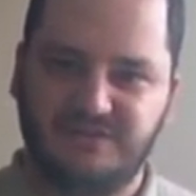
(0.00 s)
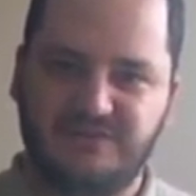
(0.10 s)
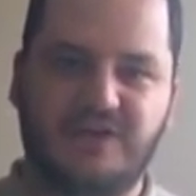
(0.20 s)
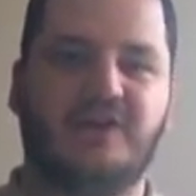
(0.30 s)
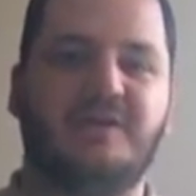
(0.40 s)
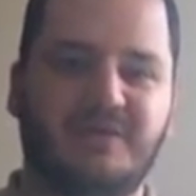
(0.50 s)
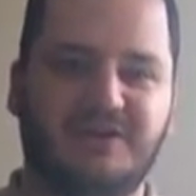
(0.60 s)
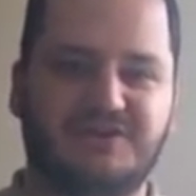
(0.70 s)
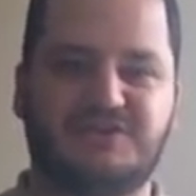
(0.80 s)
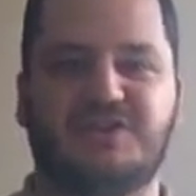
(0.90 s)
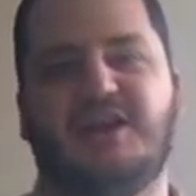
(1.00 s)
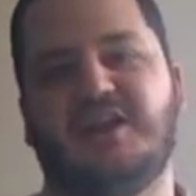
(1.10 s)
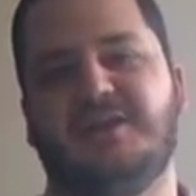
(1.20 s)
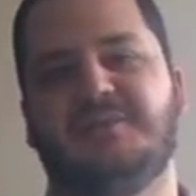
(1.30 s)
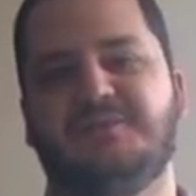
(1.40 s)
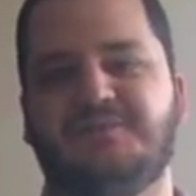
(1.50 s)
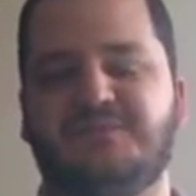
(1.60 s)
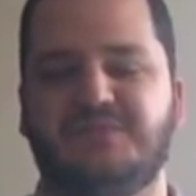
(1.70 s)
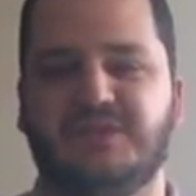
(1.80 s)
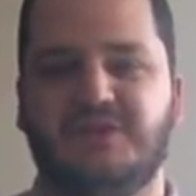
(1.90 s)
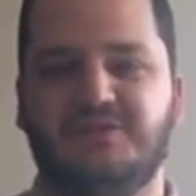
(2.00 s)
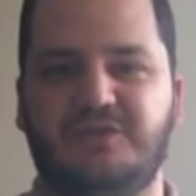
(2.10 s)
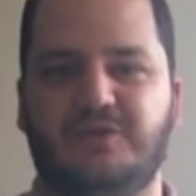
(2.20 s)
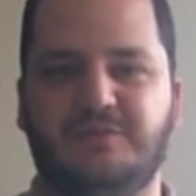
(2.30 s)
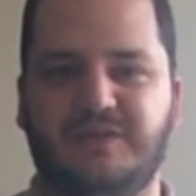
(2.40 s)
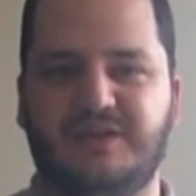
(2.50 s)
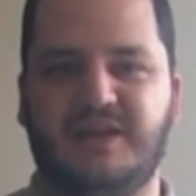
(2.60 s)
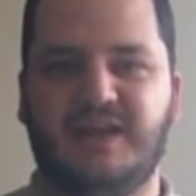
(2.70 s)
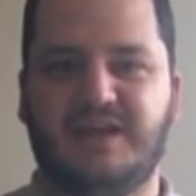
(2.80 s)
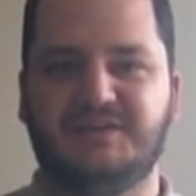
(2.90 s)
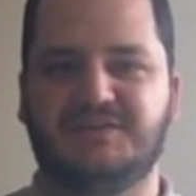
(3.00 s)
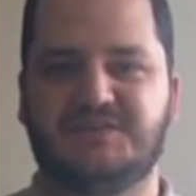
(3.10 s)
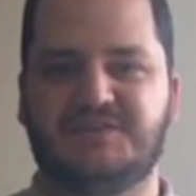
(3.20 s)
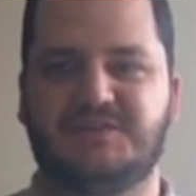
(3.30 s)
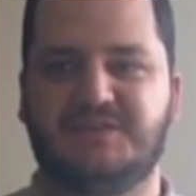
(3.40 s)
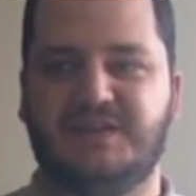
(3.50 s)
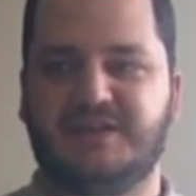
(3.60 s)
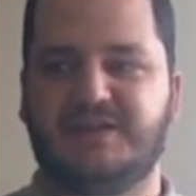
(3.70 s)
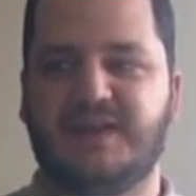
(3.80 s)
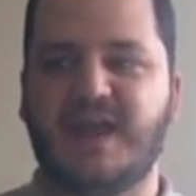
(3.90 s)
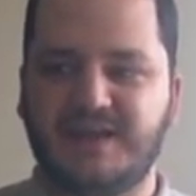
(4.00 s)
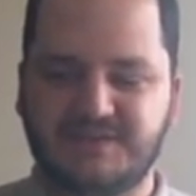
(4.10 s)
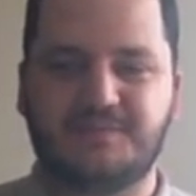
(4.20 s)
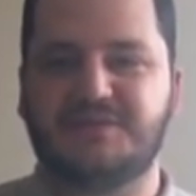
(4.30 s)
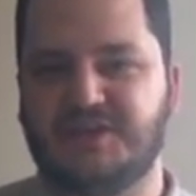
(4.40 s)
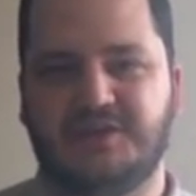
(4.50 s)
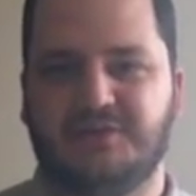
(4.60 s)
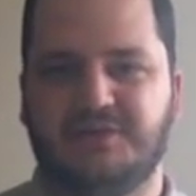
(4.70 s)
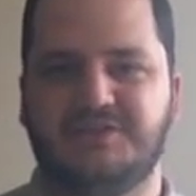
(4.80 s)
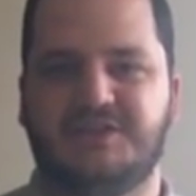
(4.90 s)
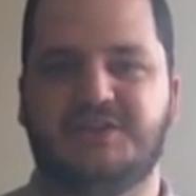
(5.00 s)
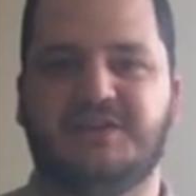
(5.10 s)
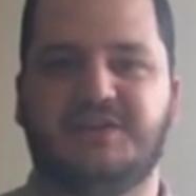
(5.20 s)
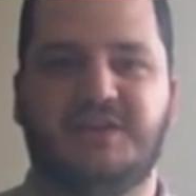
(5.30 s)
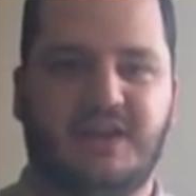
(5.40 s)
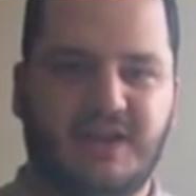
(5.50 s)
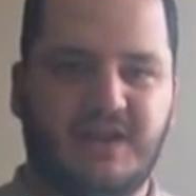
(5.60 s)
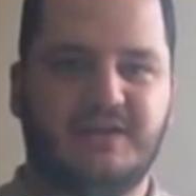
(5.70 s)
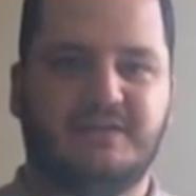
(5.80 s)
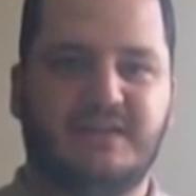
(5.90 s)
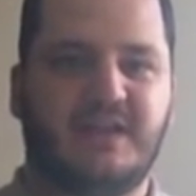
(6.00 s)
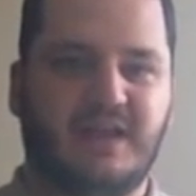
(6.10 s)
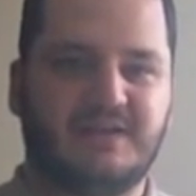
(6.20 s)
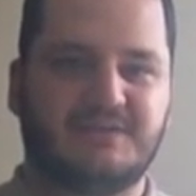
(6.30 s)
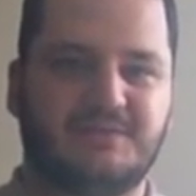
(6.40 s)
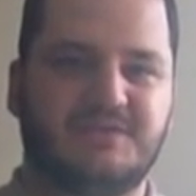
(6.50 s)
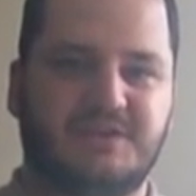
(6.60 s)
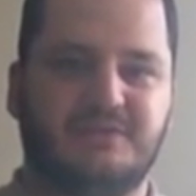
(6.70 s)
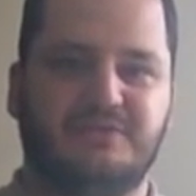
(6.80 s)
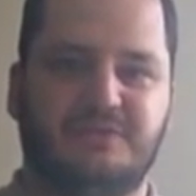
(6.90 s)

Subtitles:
very much a a film that has a particular agenda, that has a particular